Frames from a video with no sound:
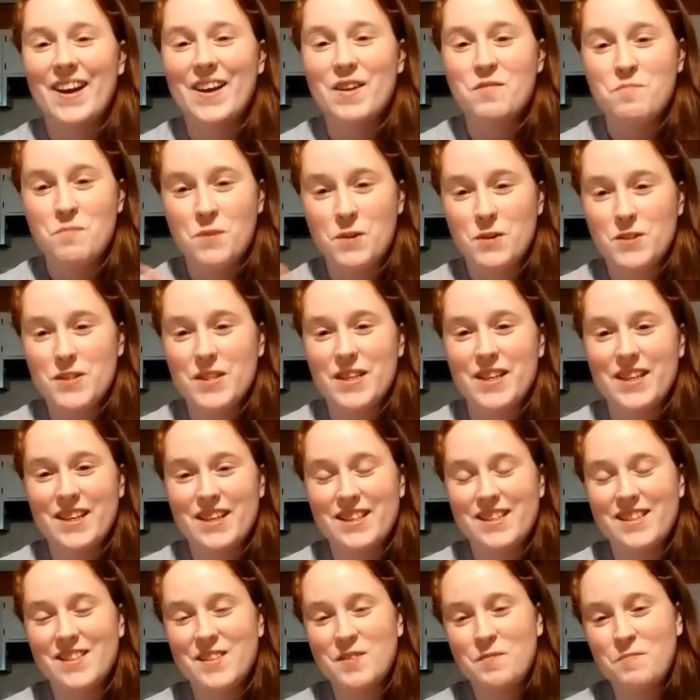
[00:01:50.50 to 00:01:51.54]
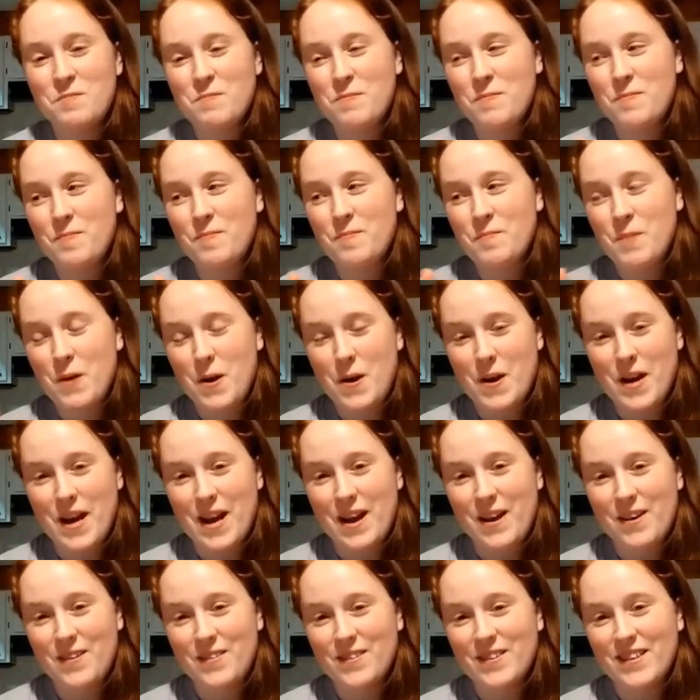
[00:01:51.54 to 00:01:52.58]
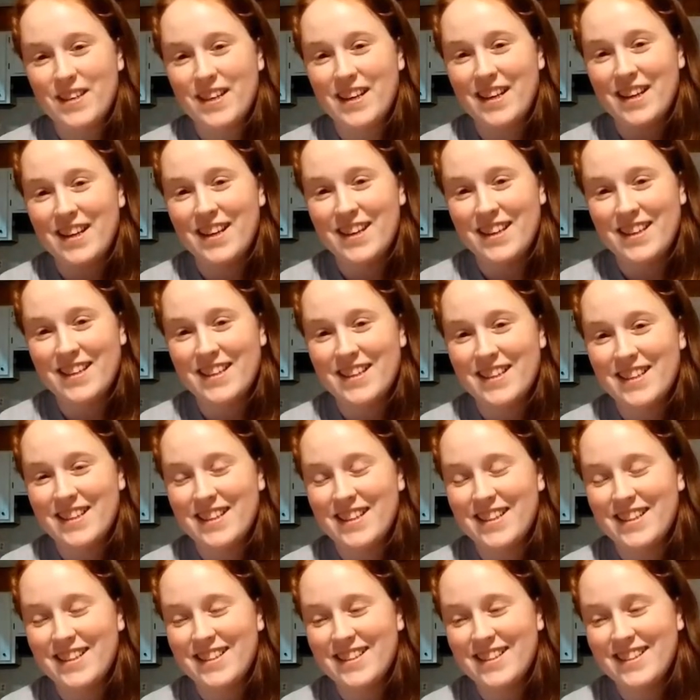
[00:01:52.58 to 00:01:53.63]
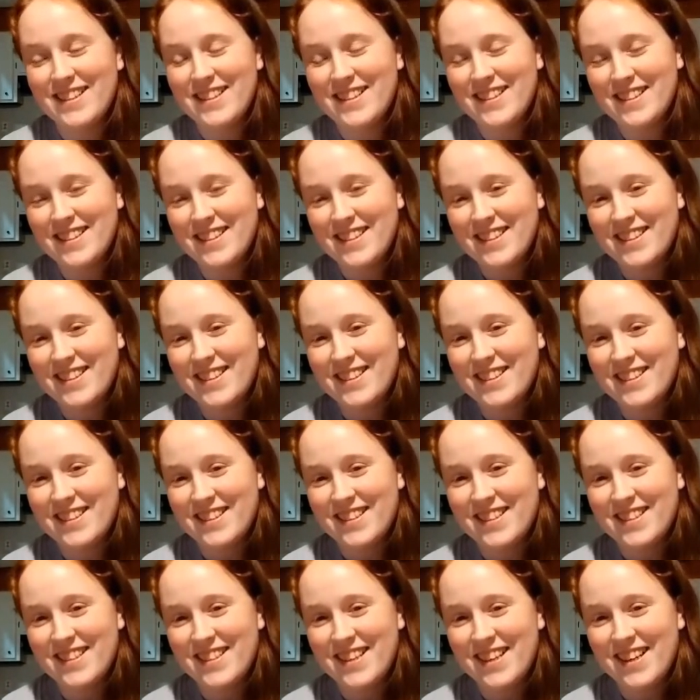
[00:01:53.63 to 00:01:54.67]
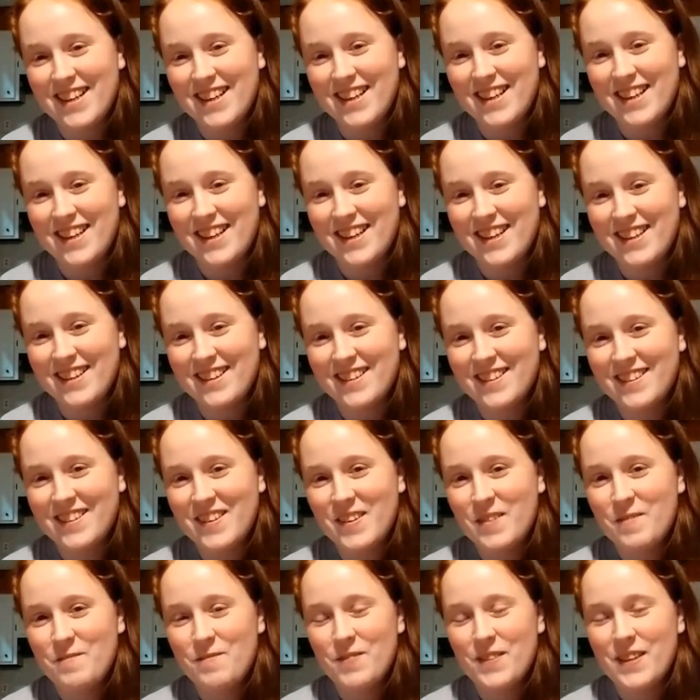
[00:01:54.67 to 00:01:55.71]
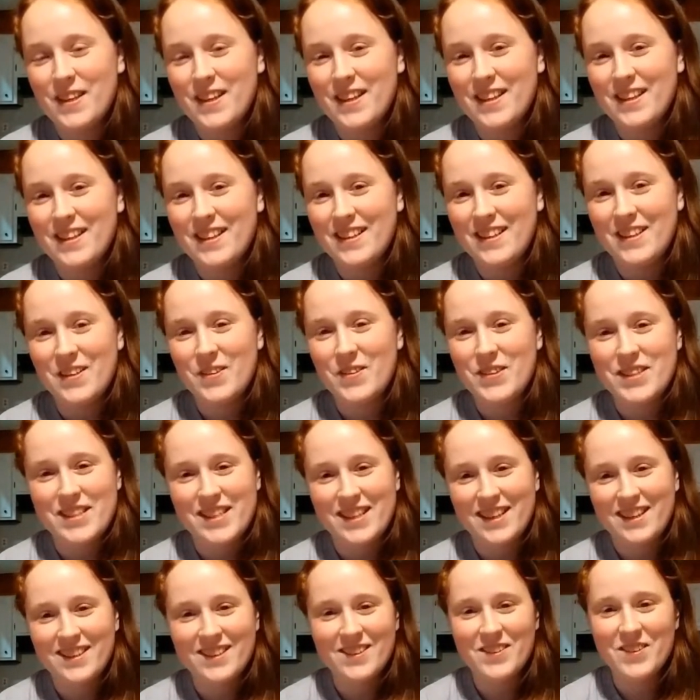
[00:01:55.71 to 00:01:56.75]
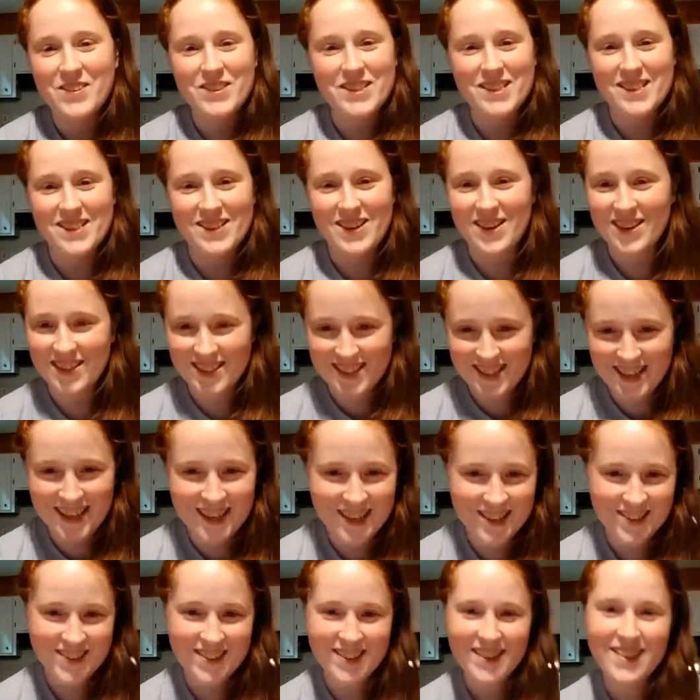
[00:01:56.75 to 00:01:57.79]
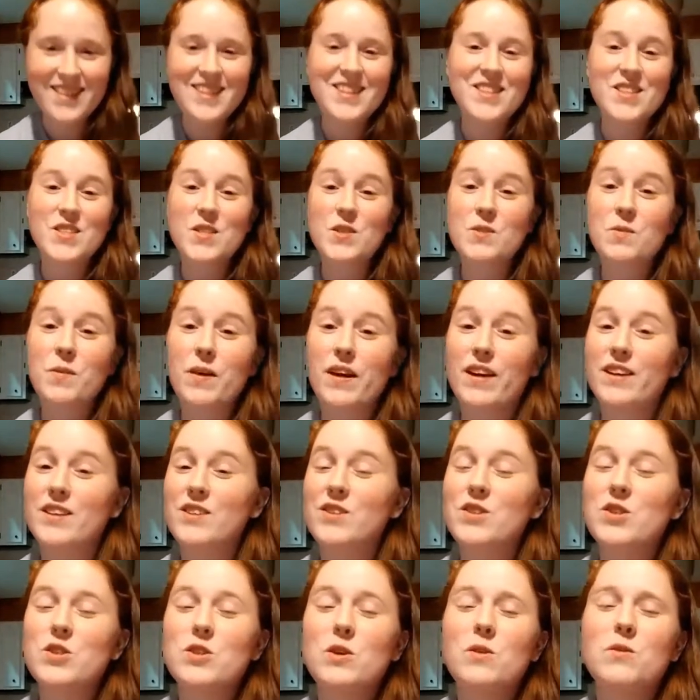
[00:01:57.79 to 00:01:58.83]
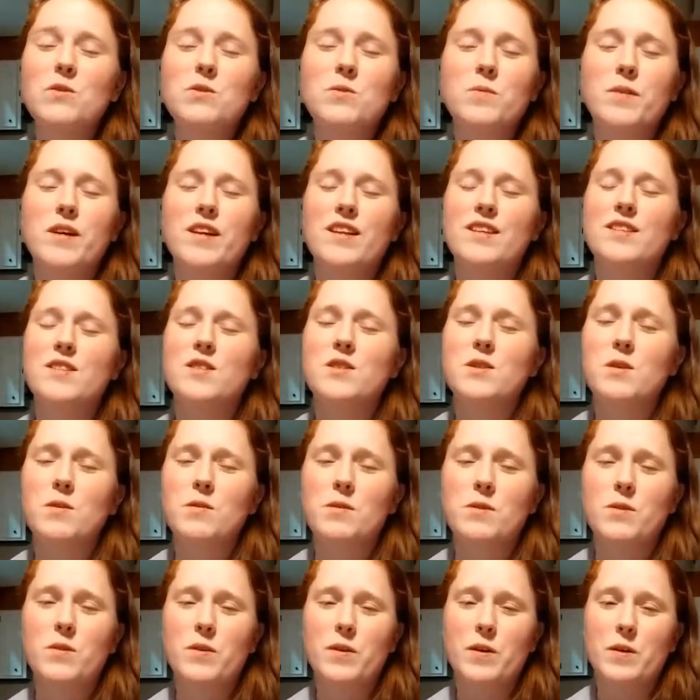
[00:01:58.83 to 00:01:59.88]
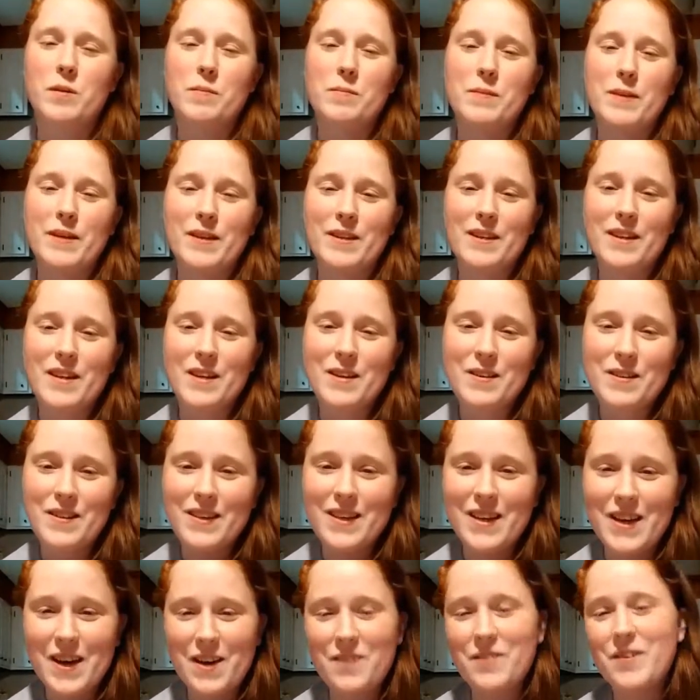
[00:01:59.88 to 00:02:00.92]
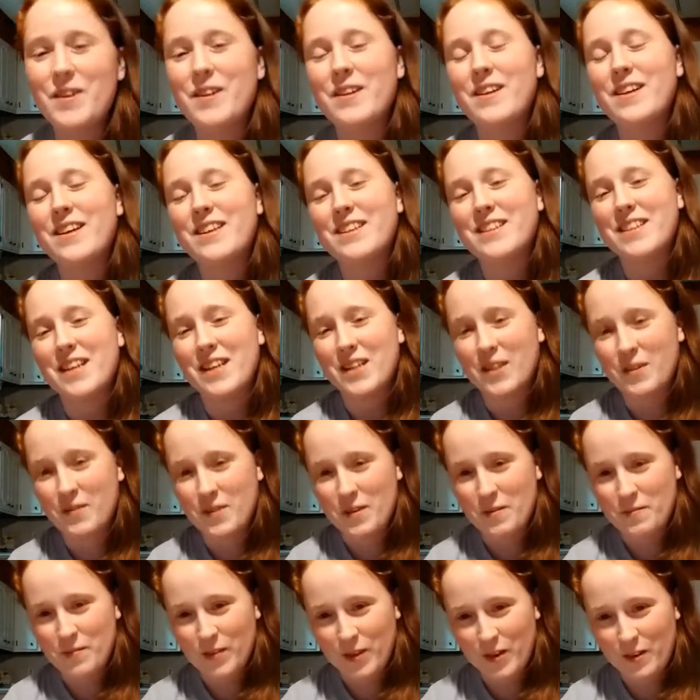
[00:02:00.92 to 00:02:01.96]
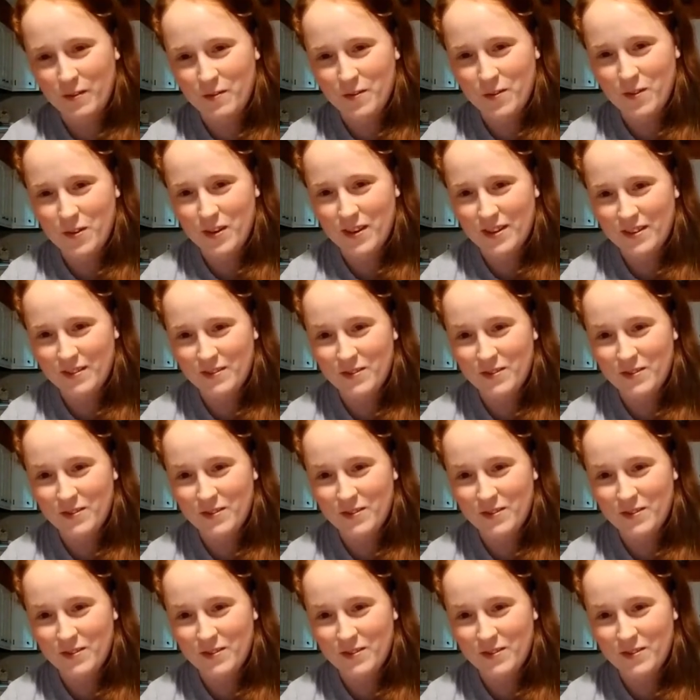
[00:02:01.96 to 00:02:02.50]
Mercy is part Hound and just not noisy dogs. Sweet, so sweet and so loyal, but not exactly what I'm looking for